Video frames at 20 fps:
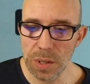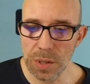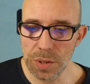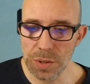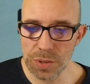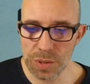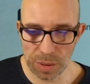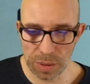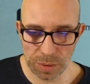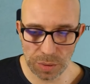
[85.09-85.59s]

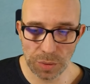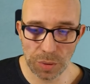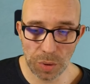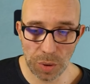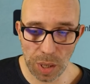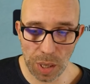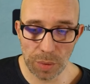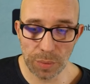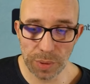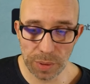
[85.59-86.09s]
So I don't know
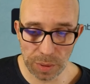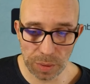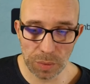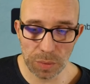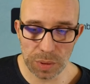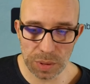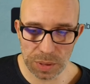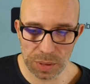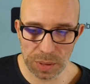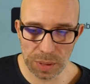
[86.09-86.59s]
how it
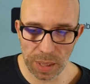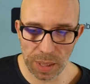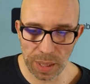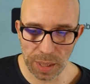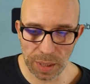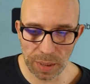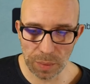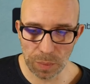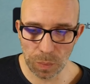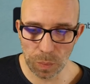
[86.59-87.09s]
looks
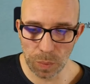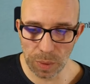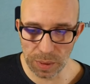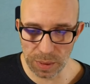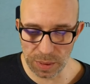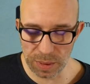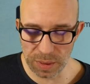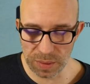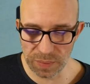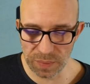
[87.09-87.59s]
like when
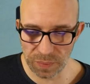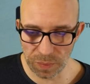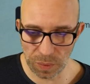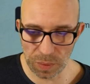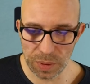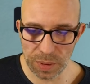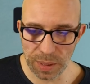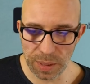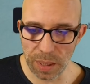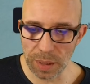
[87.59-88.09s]
it's
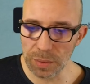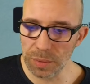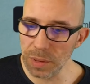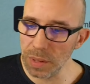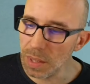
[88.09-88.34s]
folded down,